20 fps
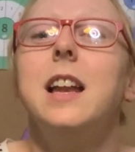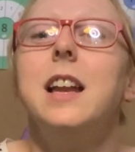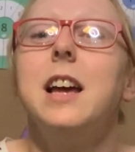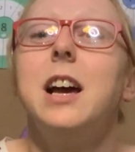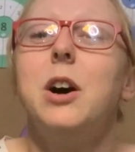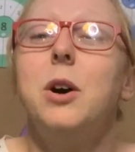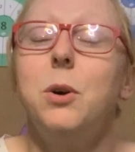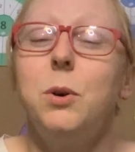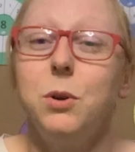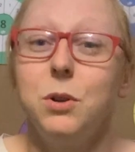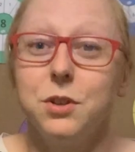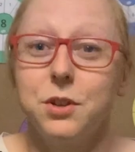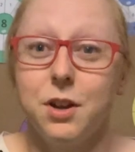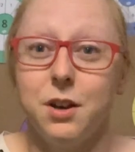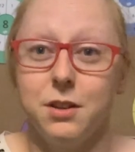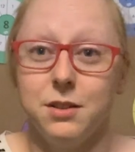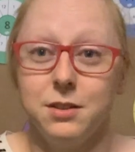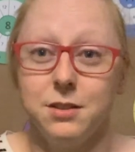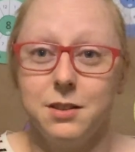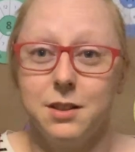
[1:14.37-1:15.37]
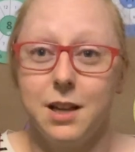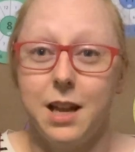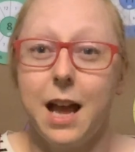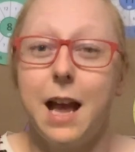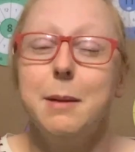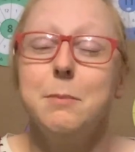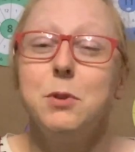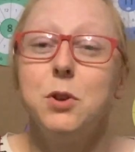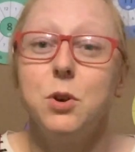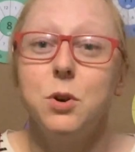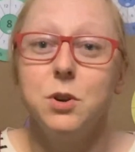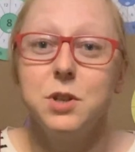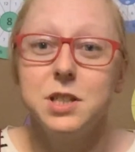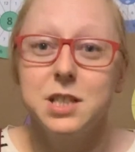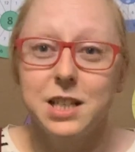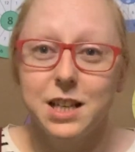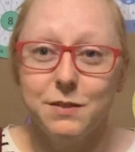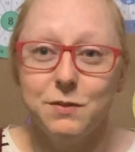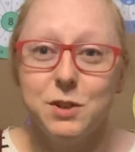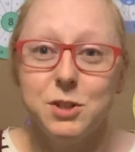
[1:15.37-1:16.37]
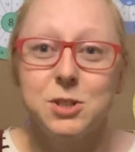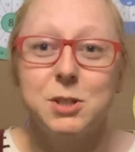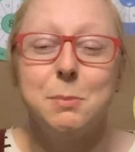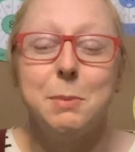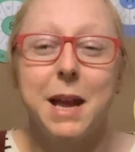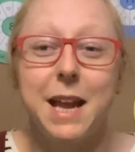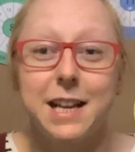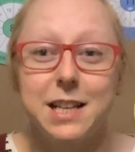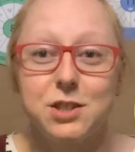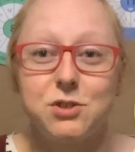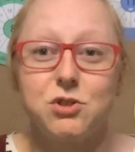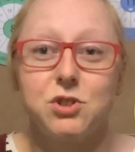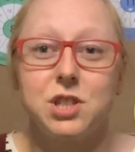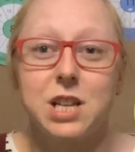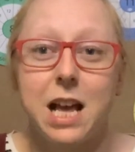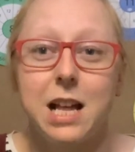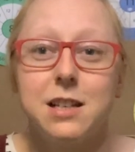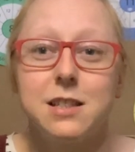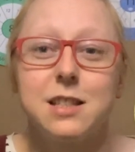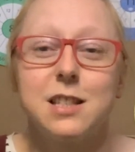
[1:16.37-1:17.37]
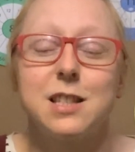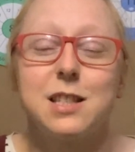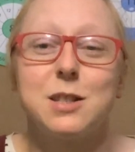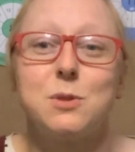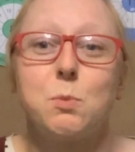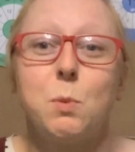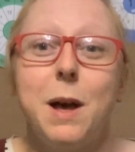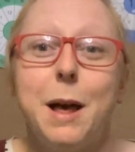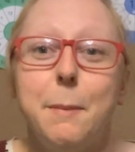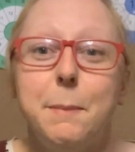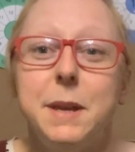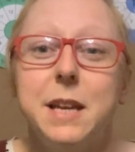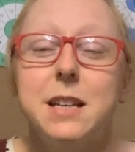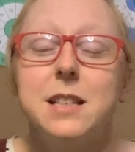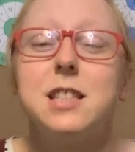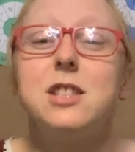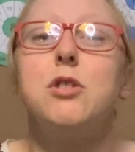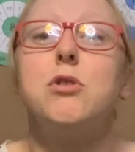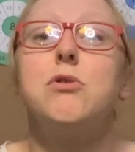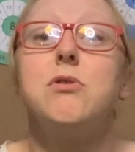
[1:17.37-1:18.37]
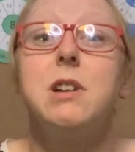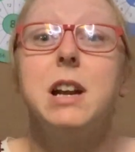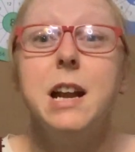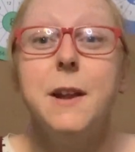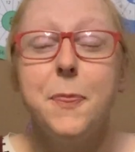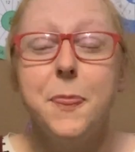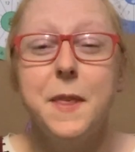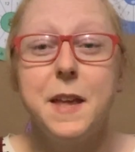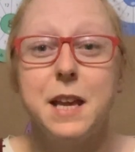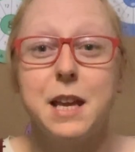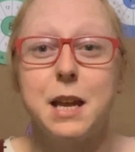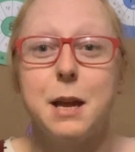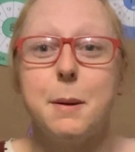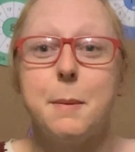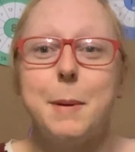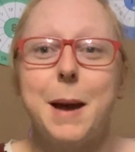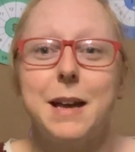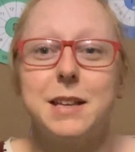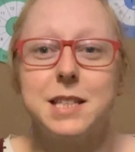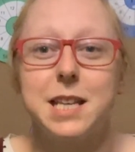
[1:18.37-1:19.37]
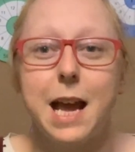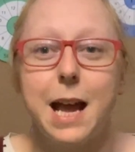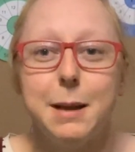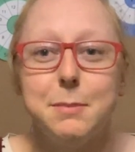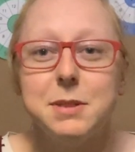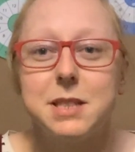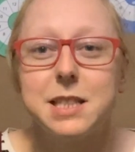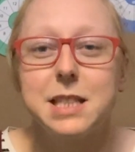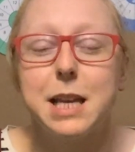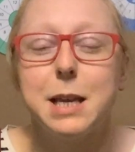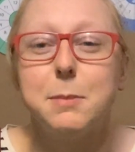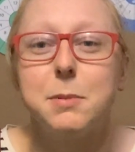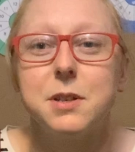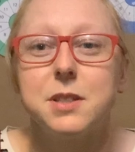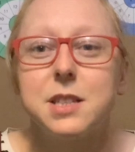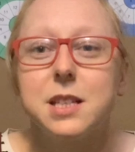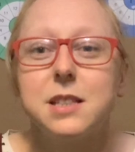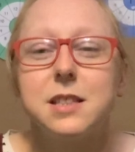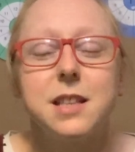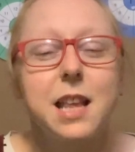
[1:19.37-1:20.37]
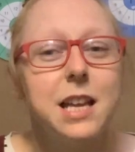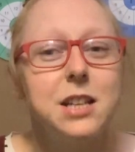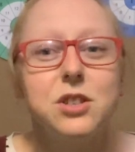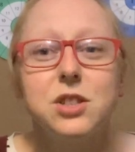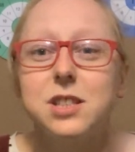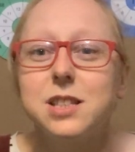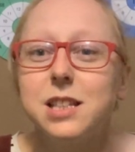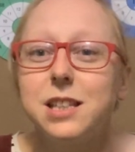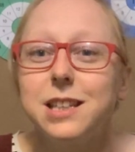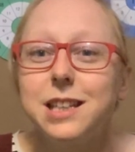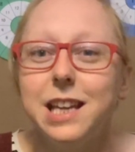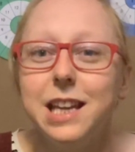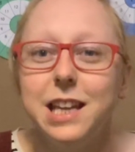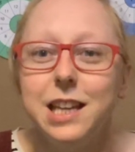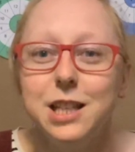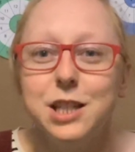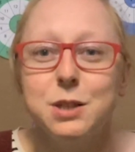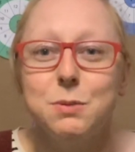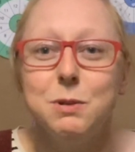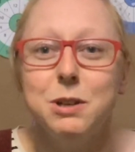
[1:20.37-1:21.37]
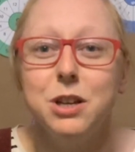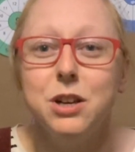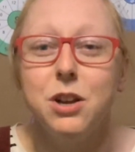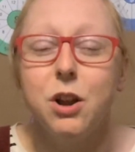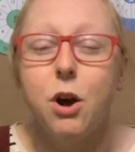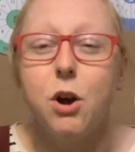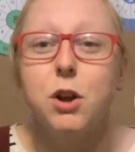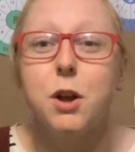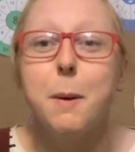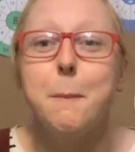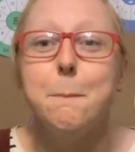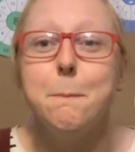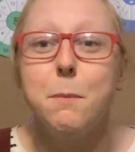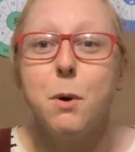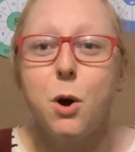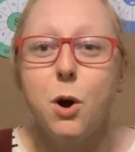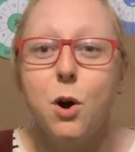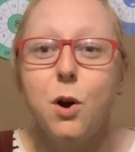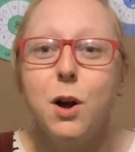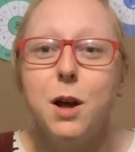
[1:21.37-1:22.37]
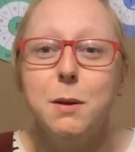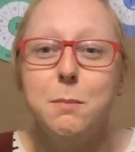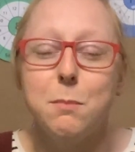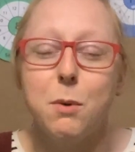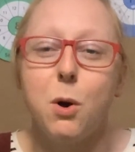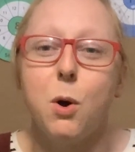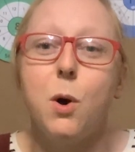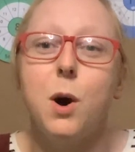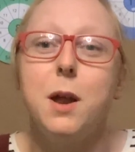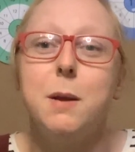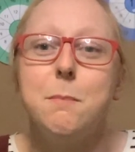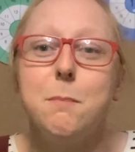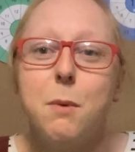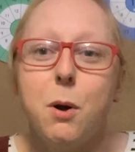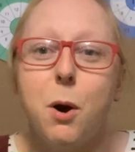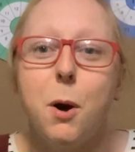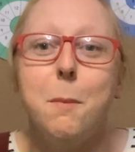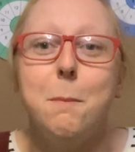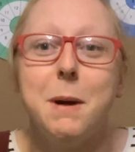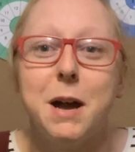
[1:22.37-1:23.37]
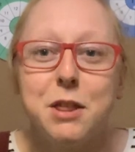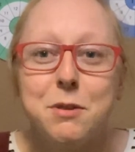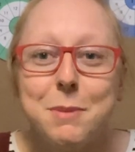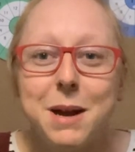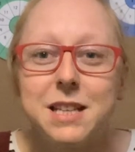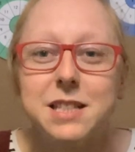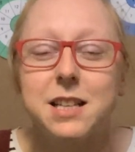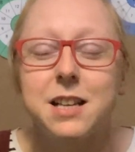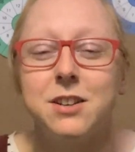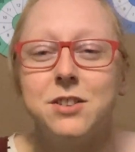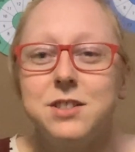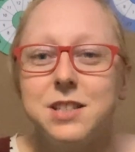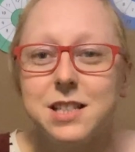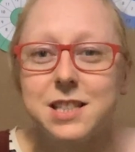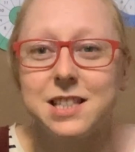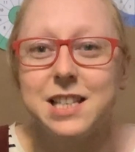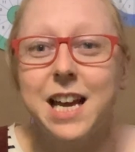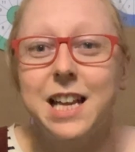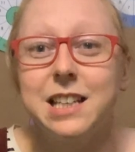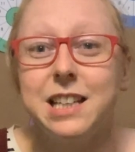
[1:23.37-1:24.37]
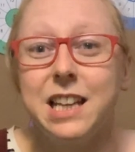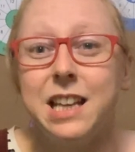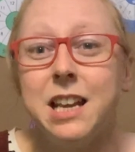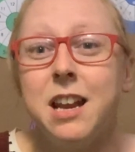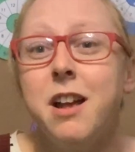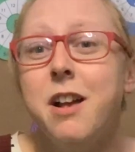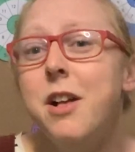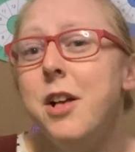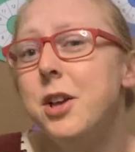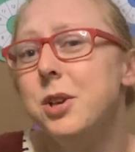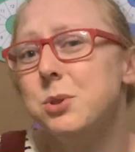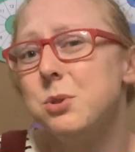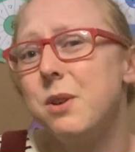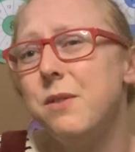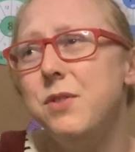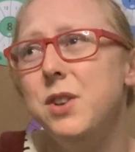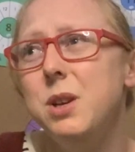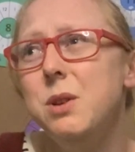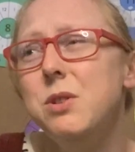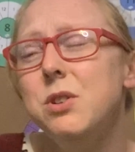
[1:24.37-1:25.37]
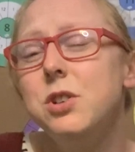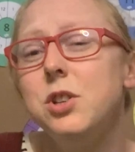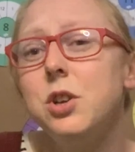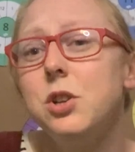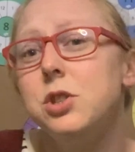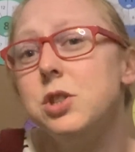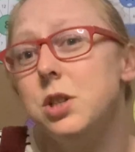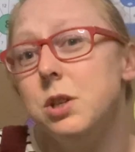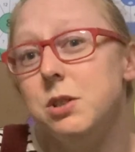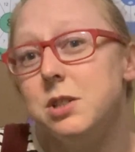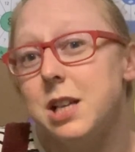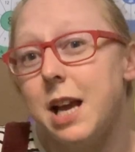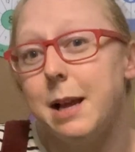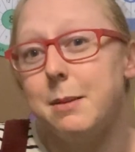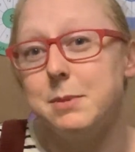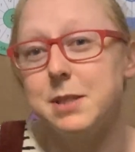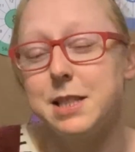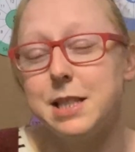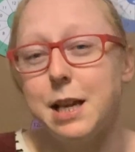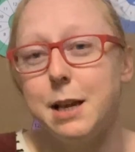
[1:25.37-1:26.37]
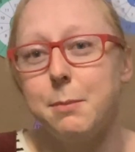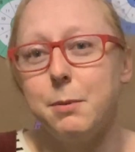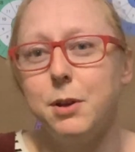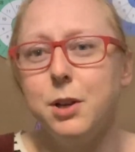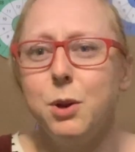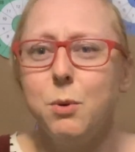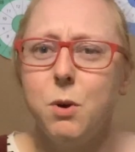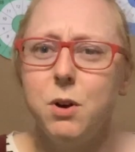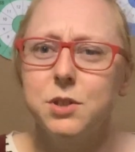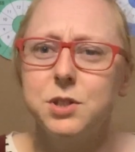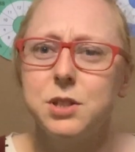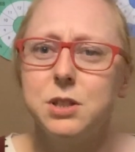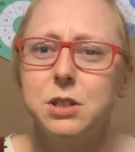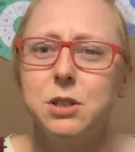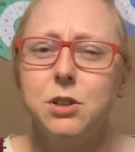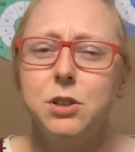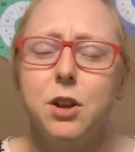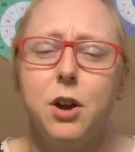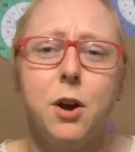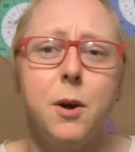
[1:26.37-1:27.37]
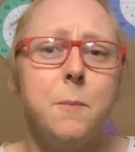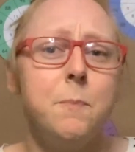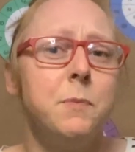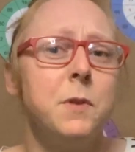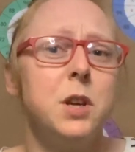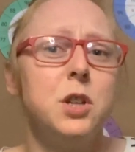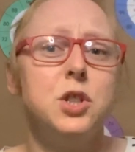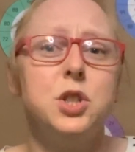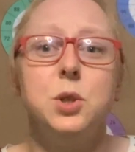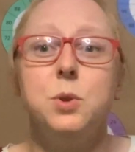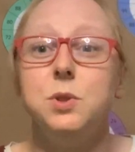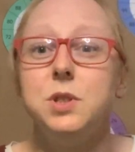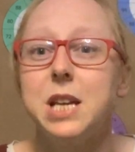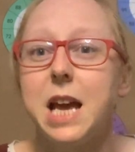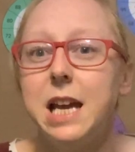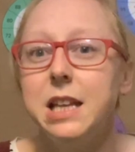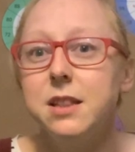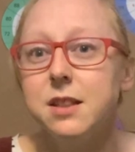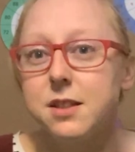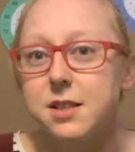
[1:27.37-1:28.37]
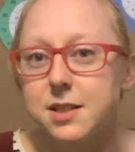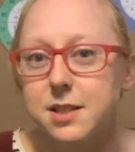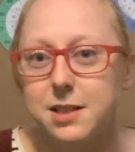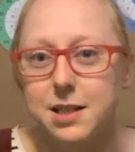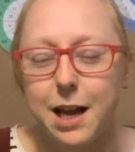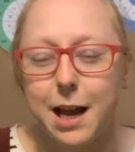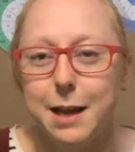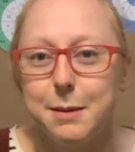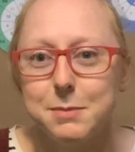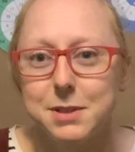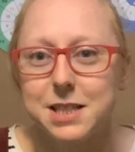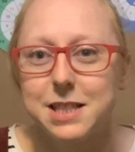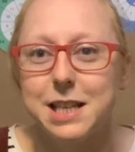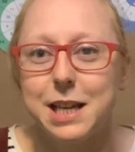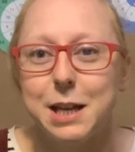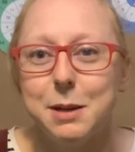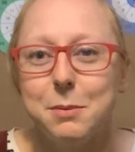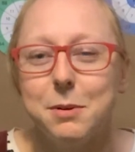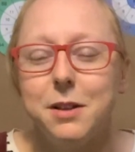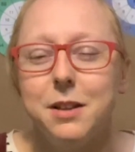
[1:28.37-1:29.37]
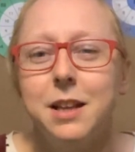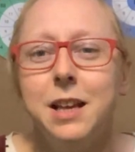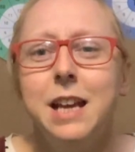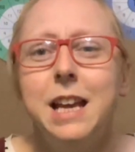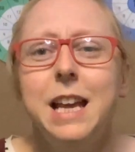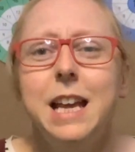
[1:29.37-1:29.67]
hold on. I'm going to give you some extra challenges as well, because the great thing about times tables is they're just a key to unlock more and more and more mathematical understanding. So if you know your 2 times table, you also know your 2/10 times table.